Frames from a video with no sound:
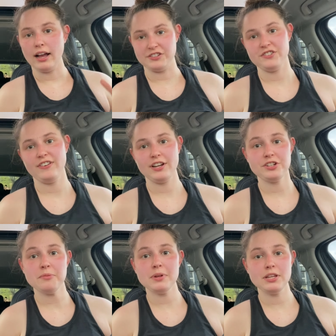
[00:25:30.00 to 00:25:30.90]
just finished
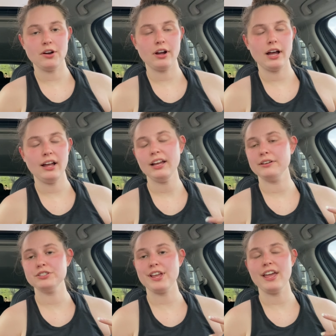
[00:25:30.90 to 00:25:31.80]
up in yoga. It
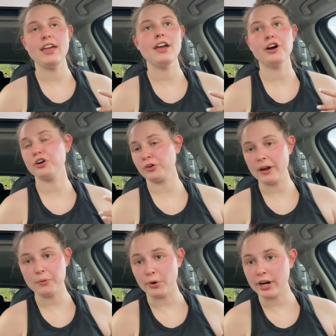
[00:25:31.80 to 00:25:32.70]
was a
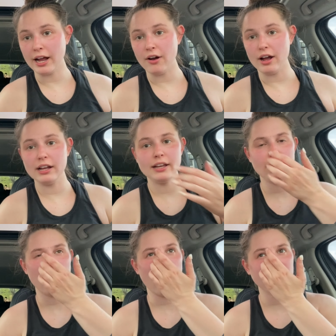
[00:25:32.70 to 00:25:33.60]
great workout. I
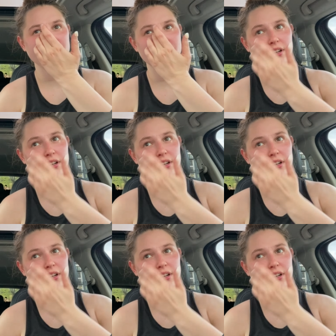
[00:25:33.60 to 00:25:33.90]
often